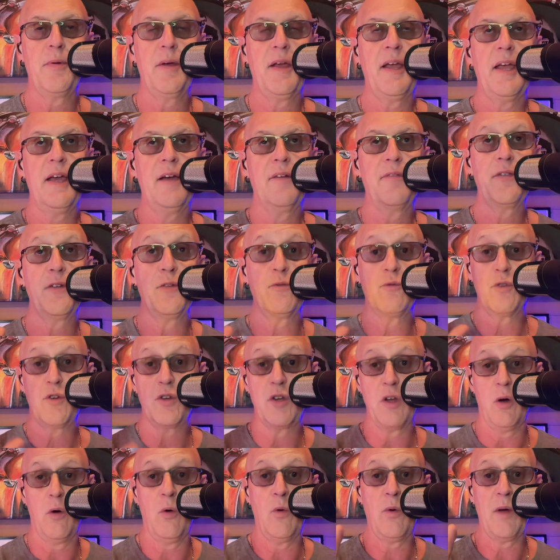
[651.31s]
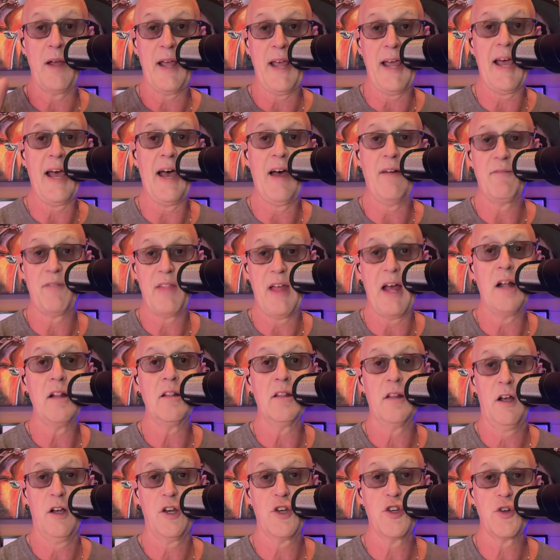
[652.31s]
if you don't have that
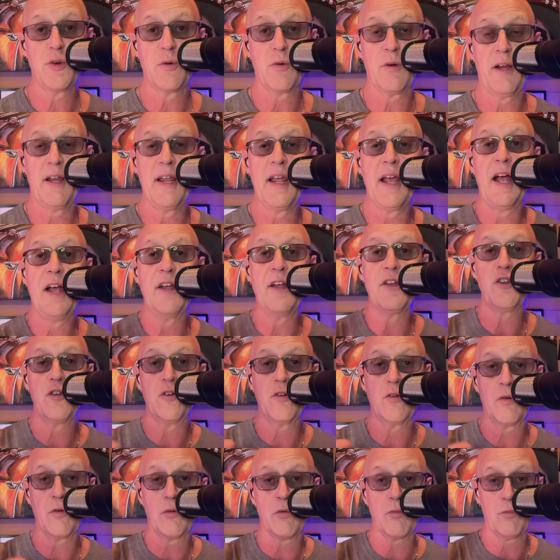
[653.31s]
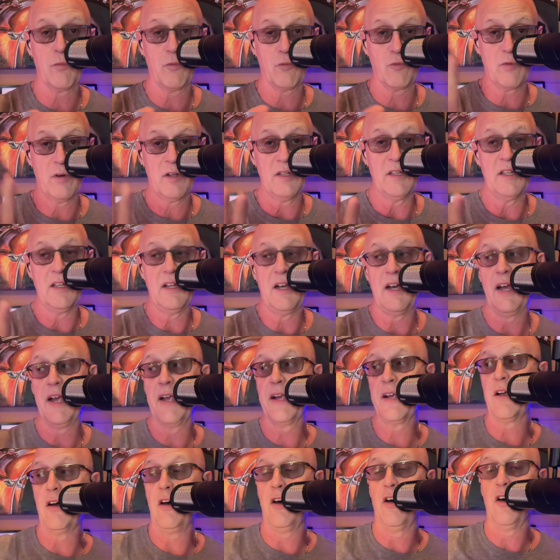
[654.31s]
luxury and you're
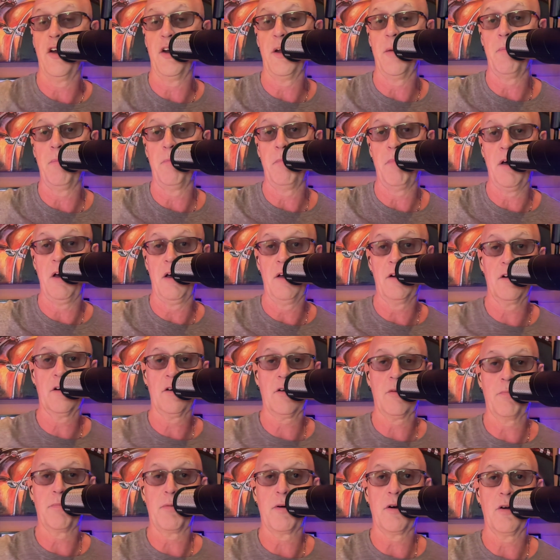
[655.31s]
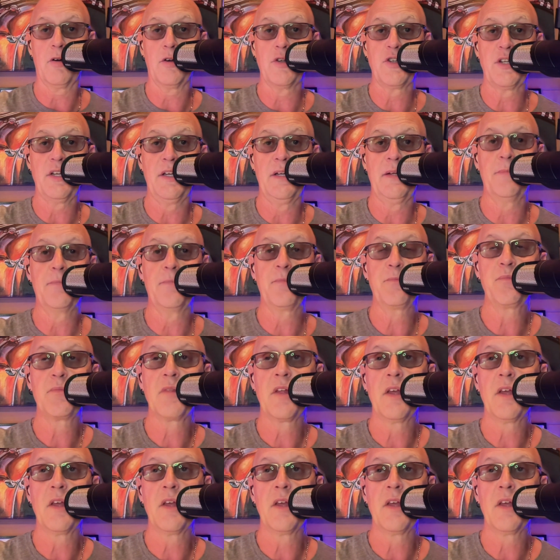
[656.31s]
relying on a monitor person,